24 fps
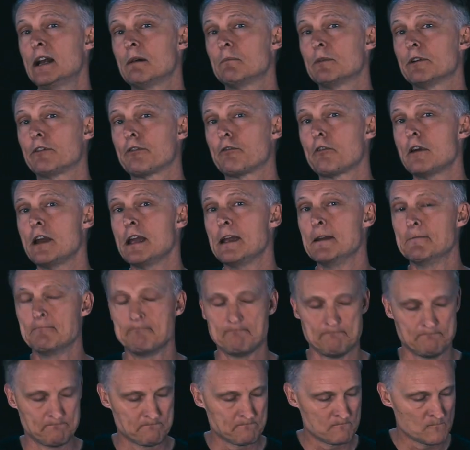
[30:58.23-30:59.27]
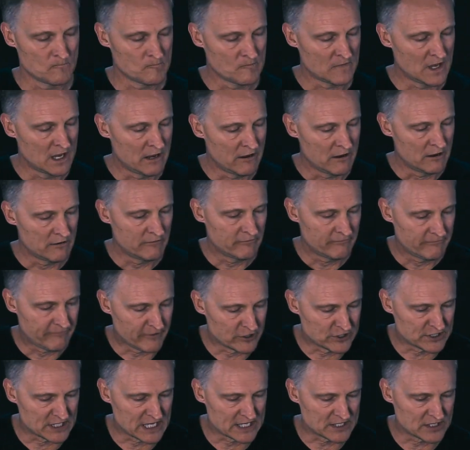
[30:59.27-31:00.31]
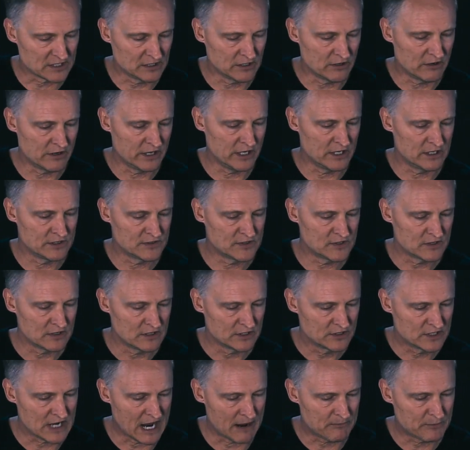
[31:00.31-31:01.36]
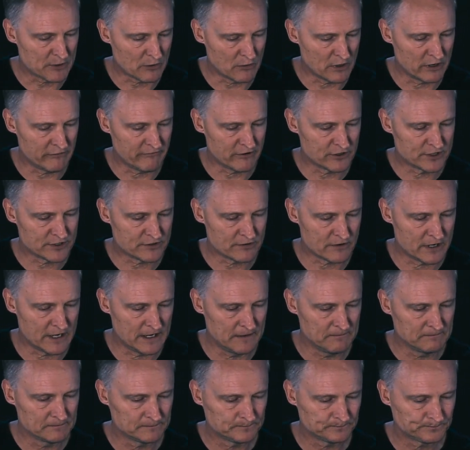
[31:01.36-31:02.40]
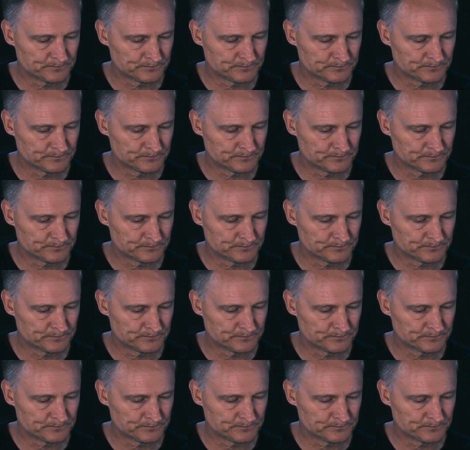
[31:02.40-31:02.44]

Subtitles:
number 3. 1 Thessalonians chapter 1, verse 3.